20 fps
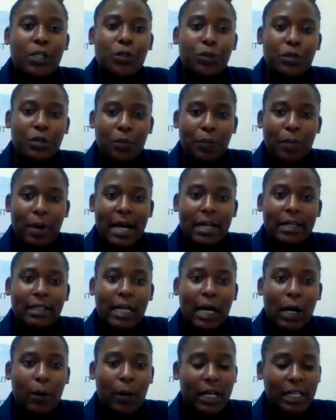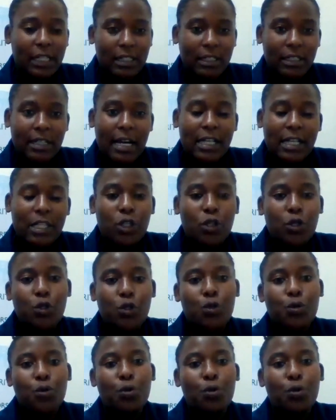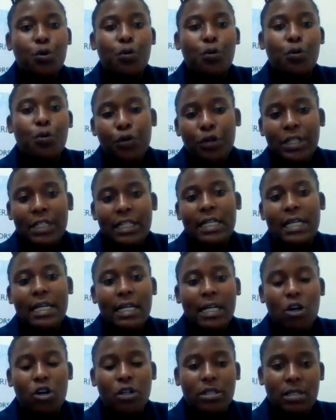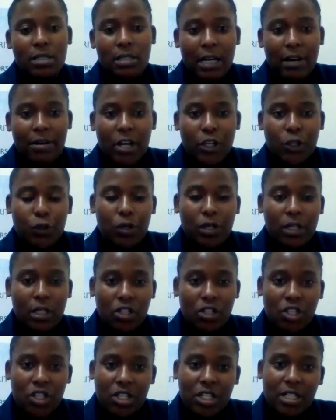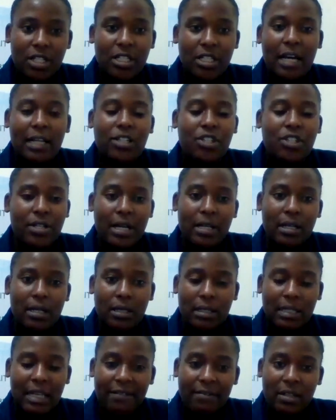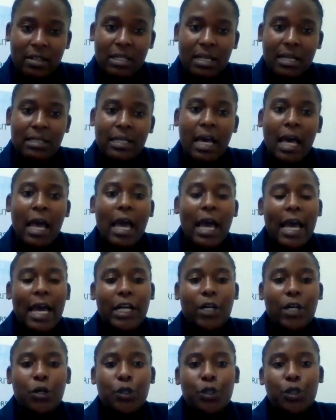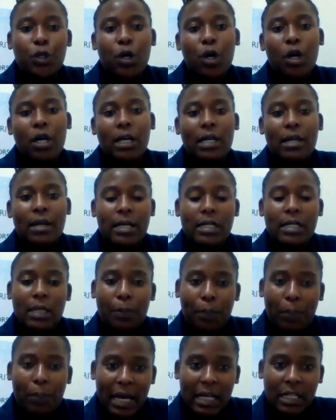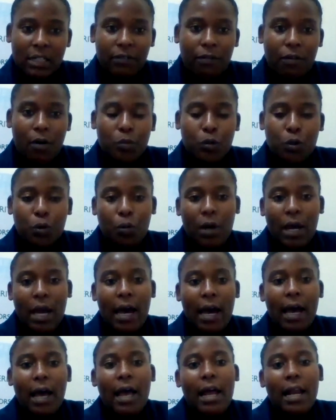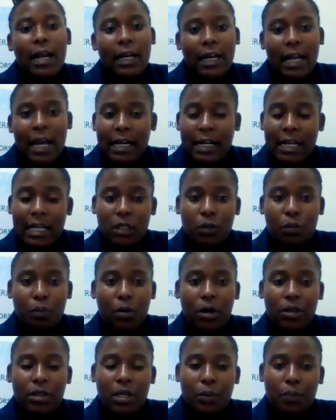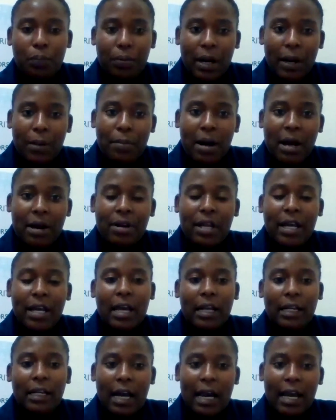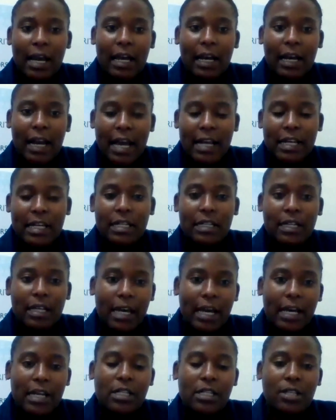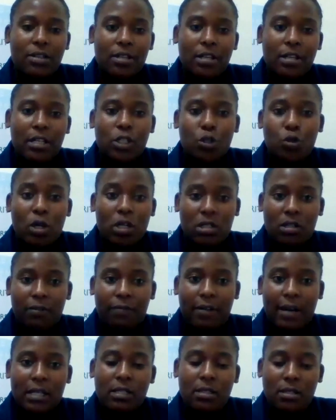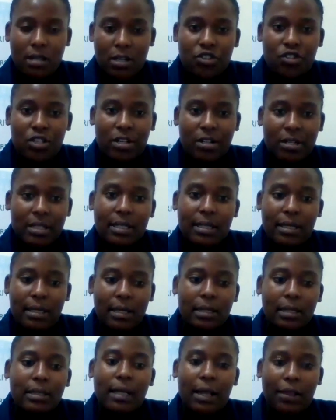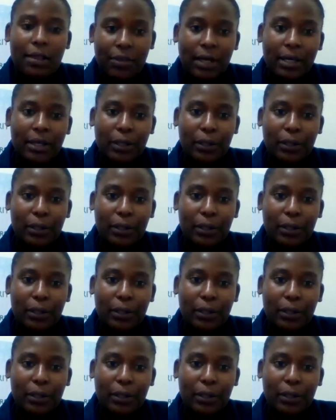to demand our leaders to put key consideration in teacher training services and also create platforms where learners both in primary and higher learning get these 21st century skills. Thank